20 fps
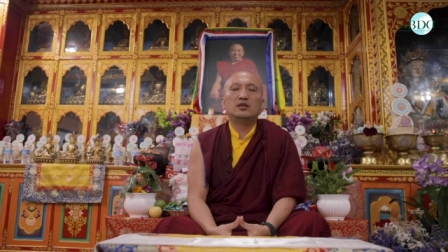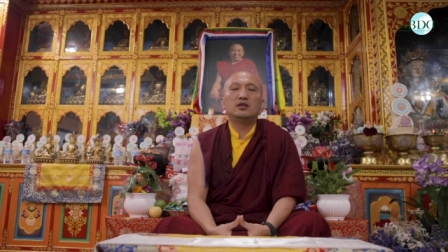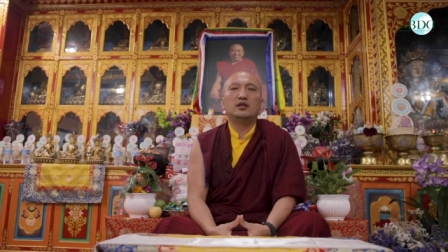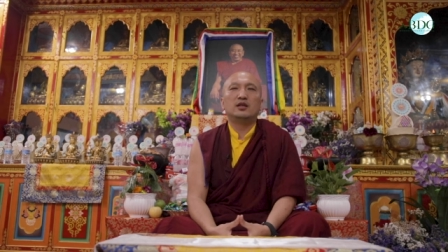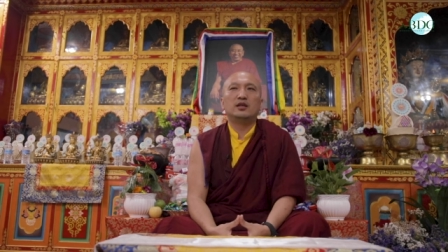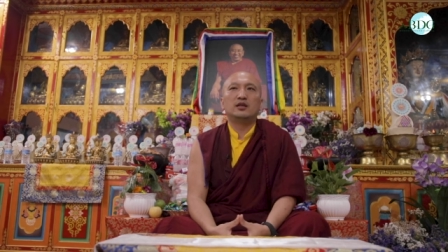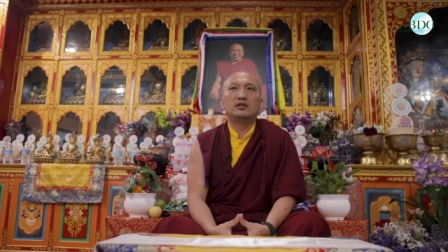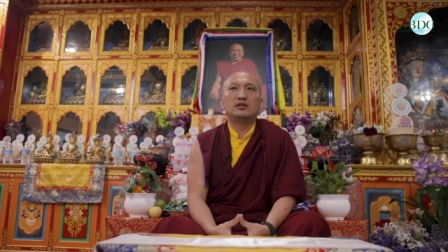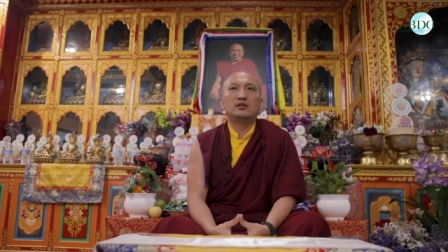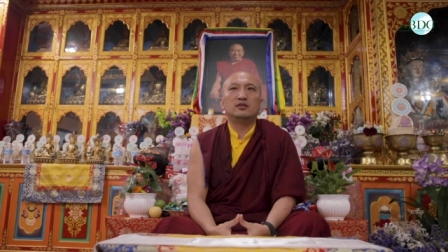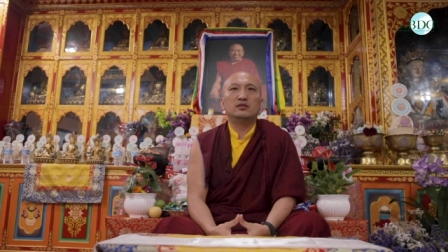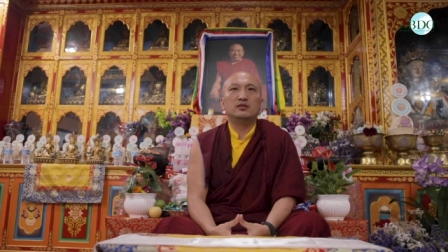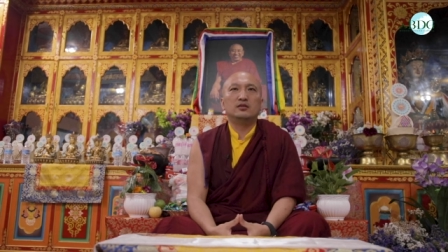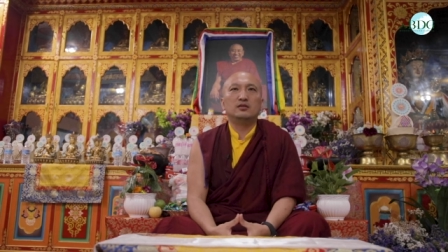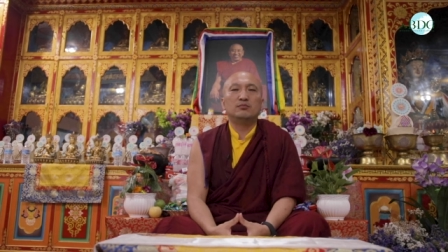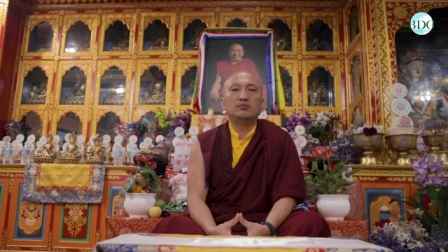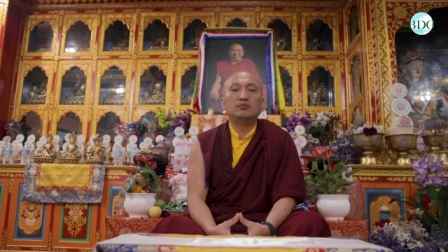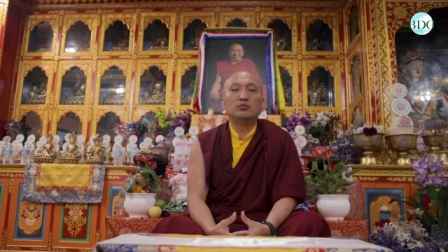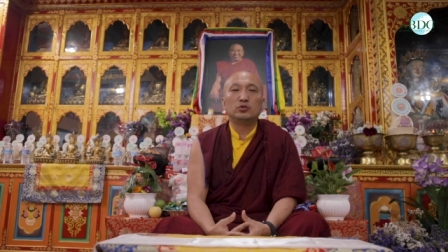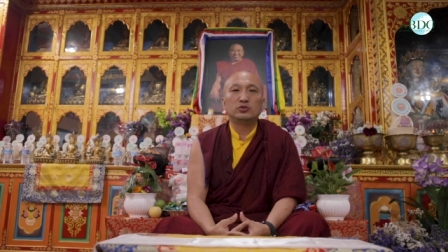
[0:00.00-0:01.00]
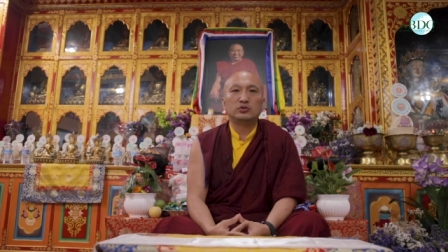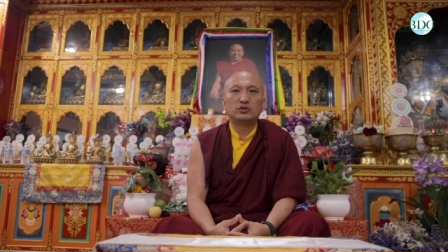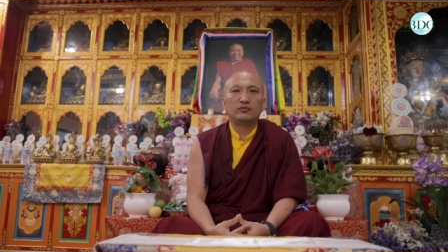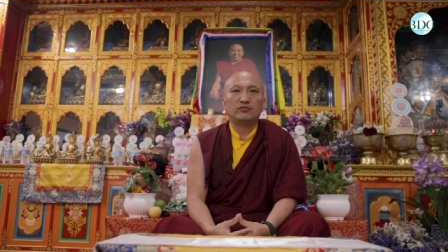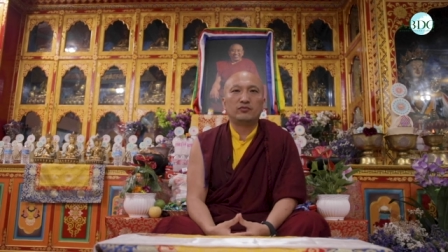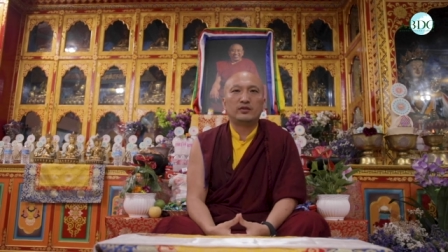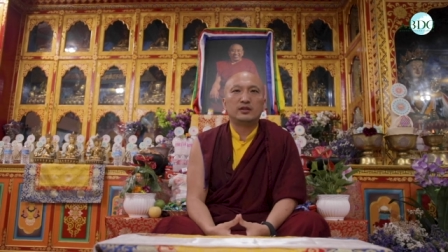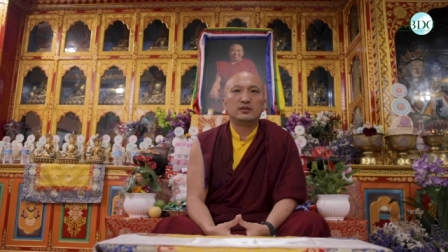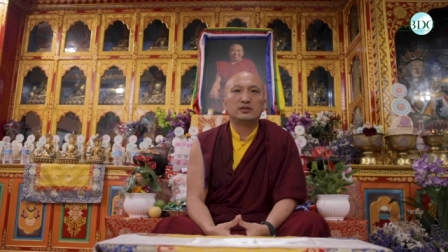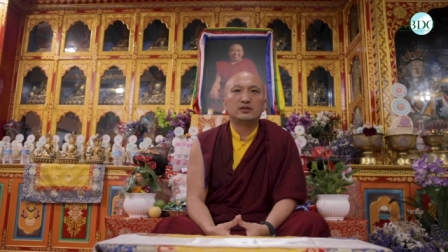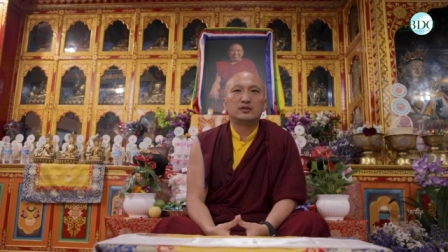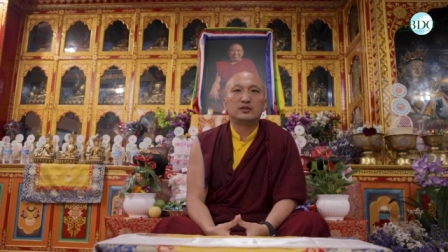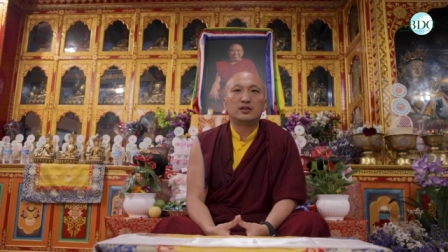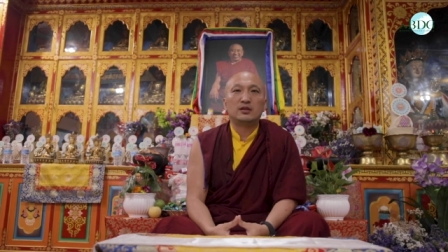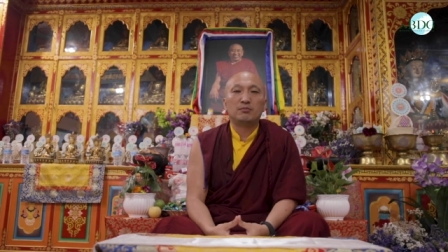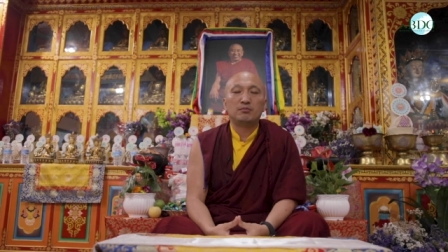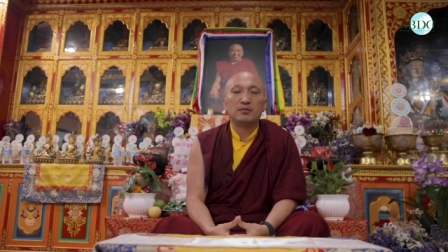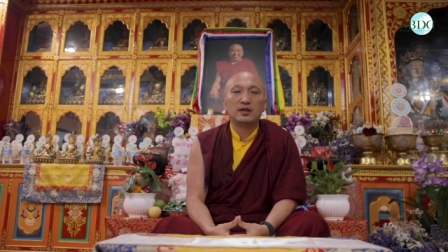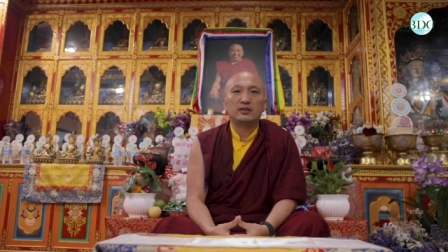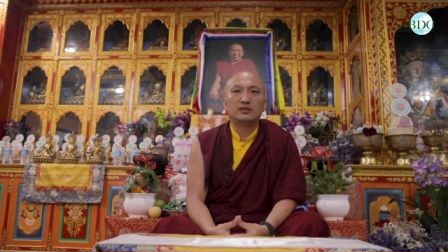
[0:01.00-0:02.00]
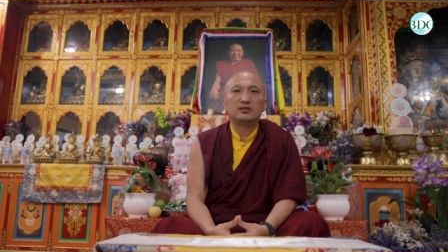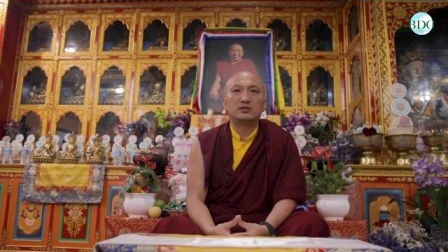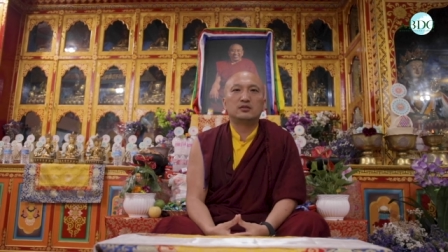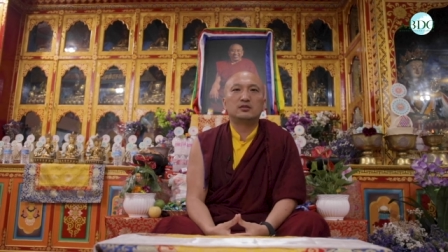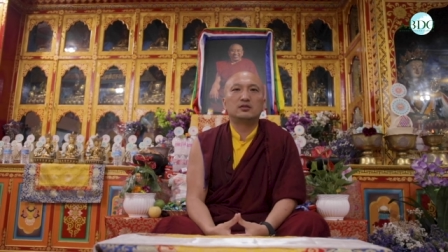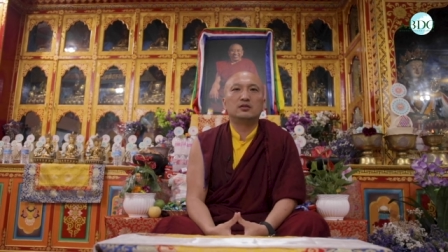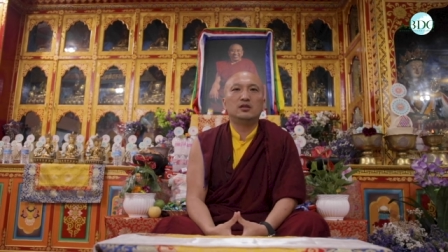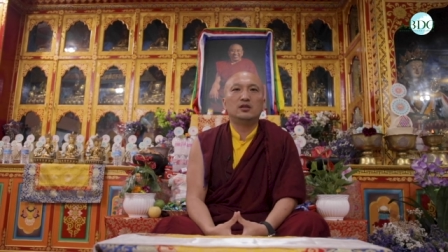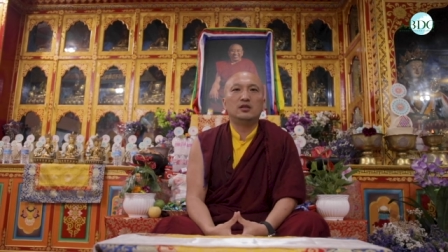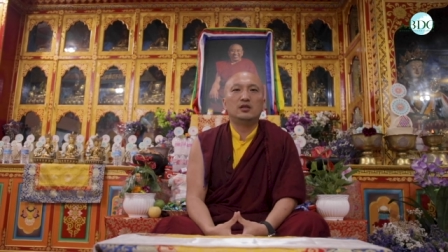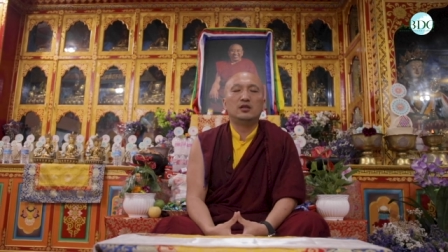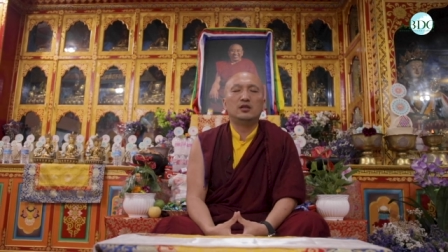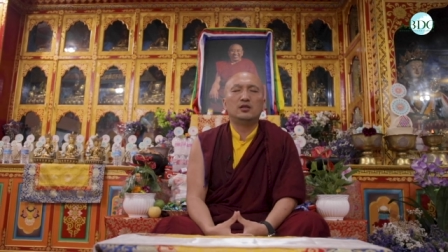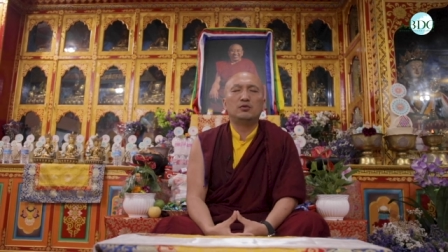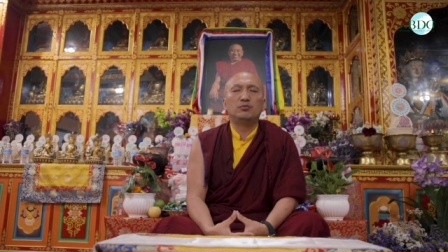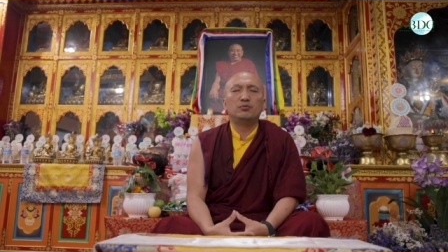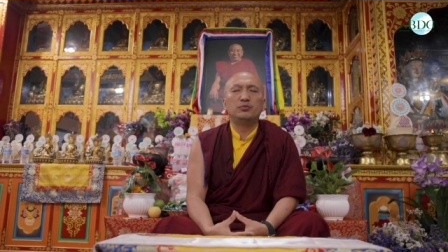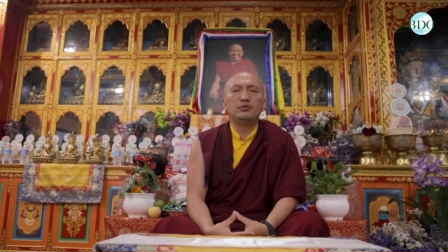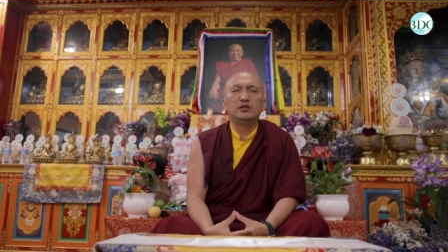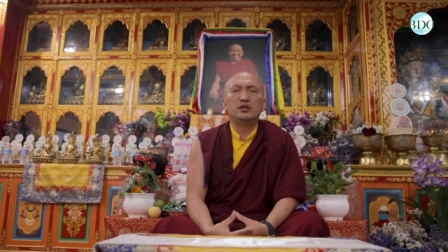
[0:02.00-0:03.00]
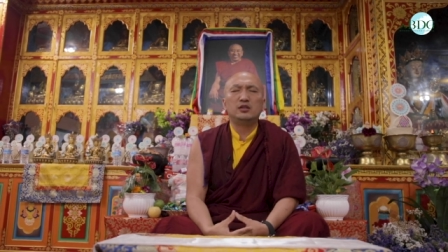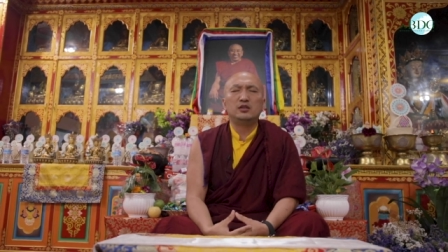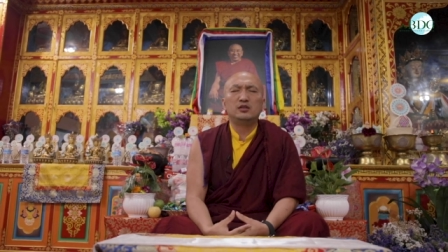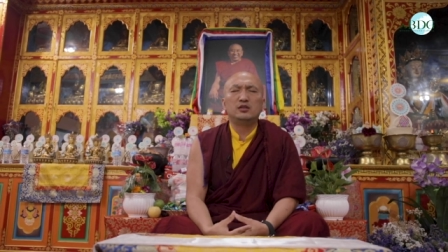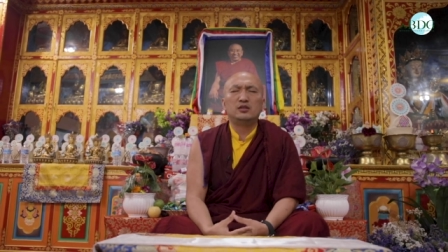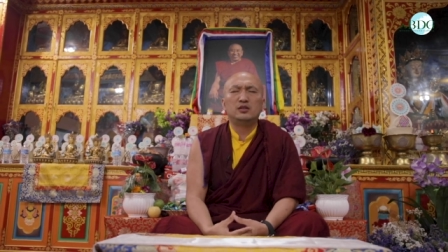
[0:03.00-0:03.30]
like most of us, the monks, we